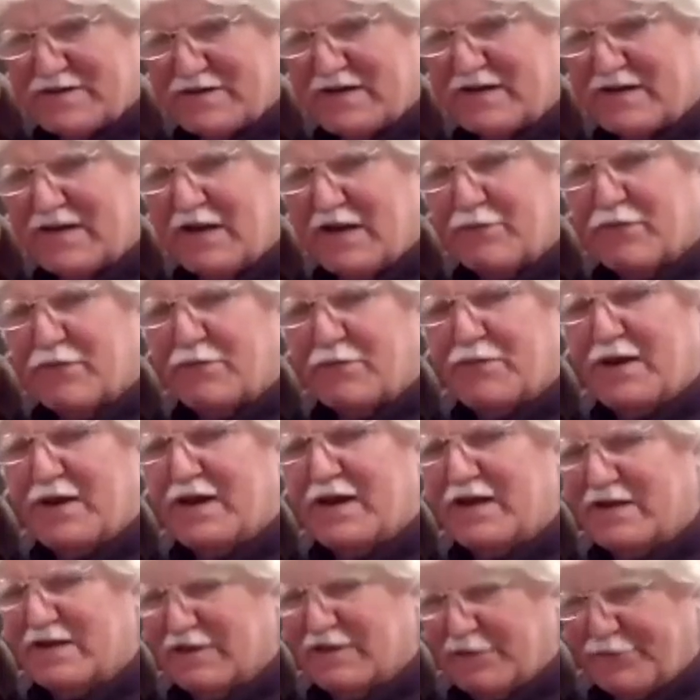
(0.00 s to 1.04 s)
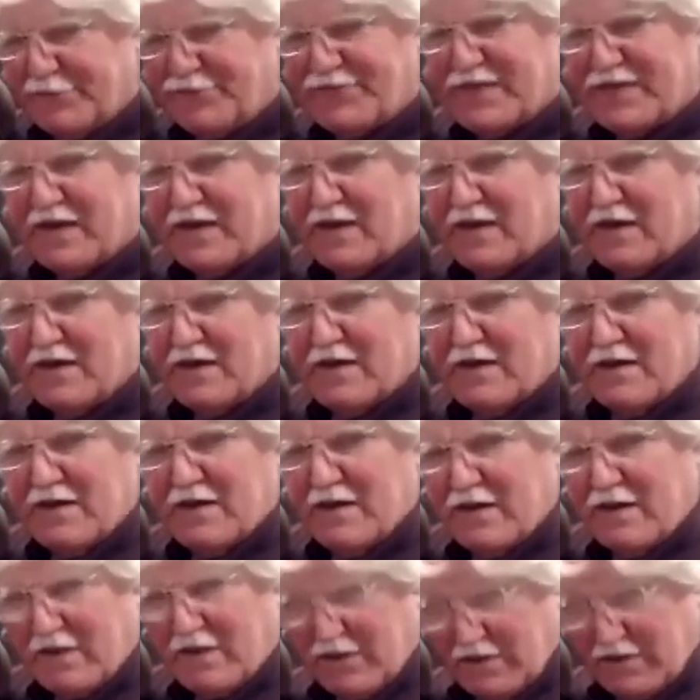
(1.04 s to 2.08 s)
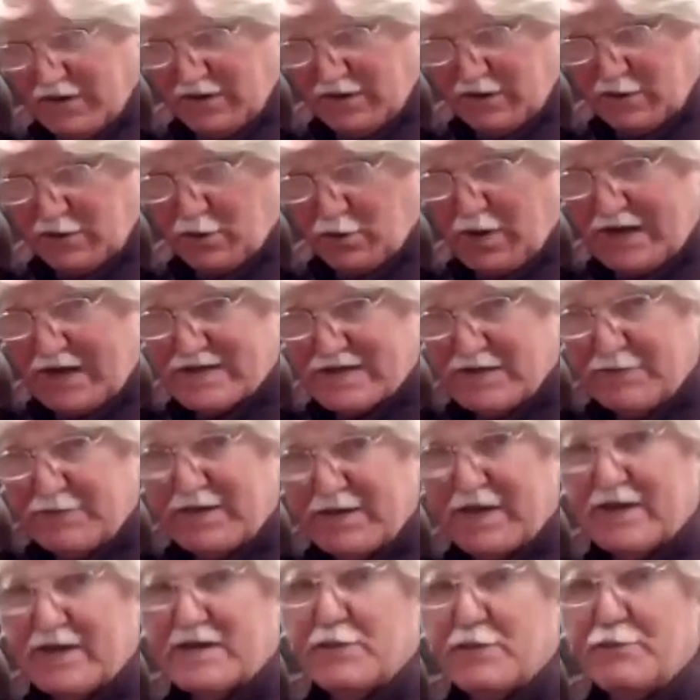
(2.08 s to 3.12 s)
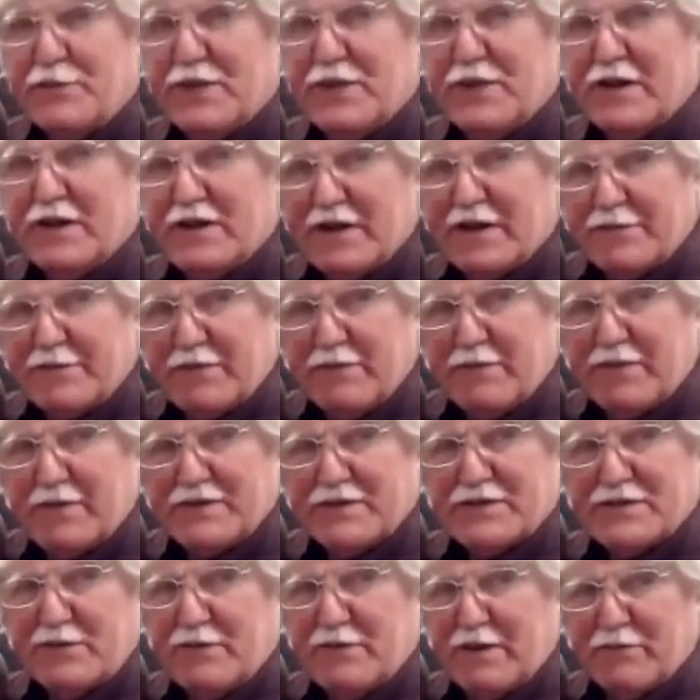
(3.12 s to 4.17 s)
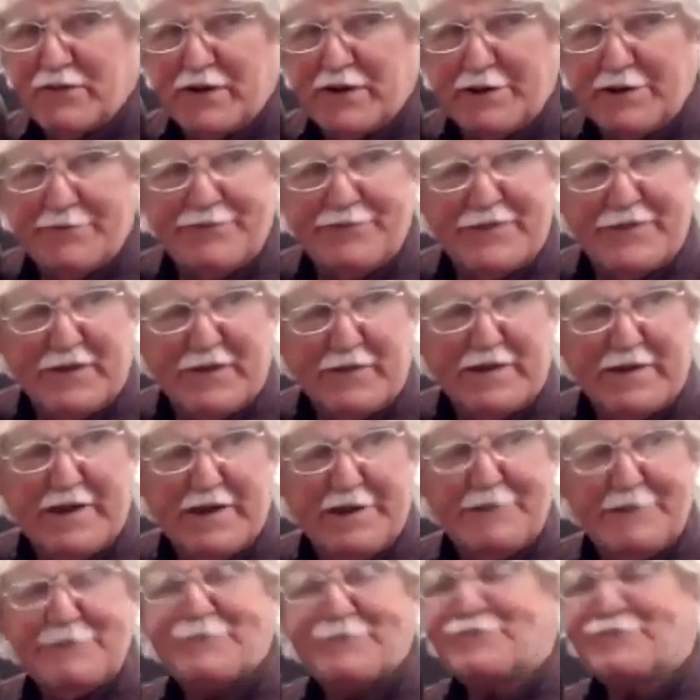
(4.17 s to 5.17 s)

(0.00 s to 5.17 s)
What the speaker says: and keep repeating them, you actually begin to build up a muscle memory, okay?